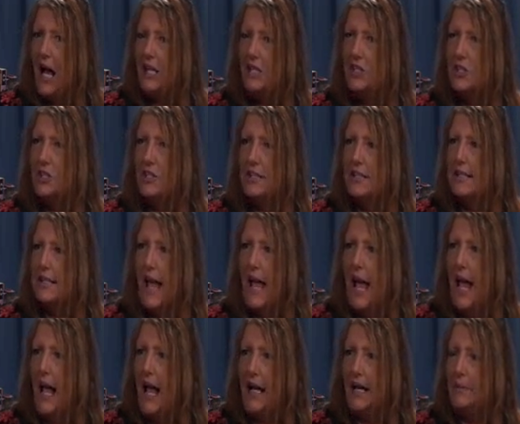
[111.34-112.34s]
And she's
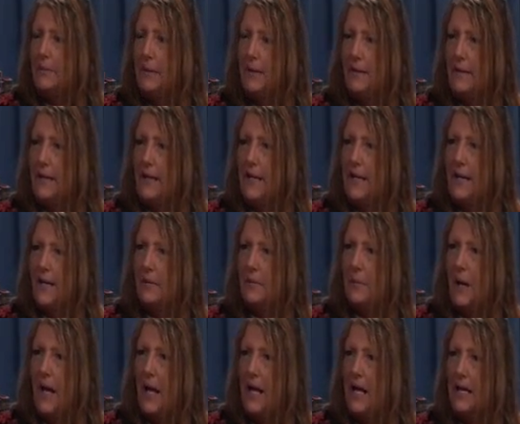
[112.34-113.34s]
adamant that he had
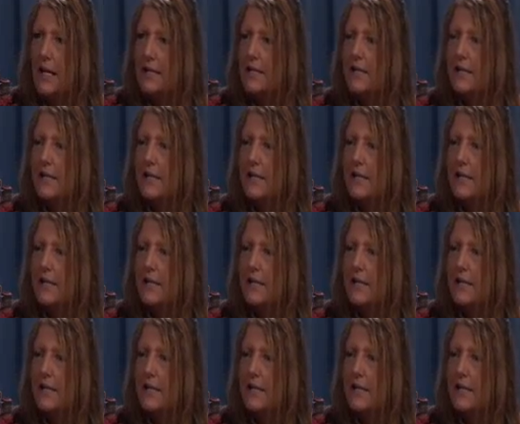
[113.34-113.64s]
passed.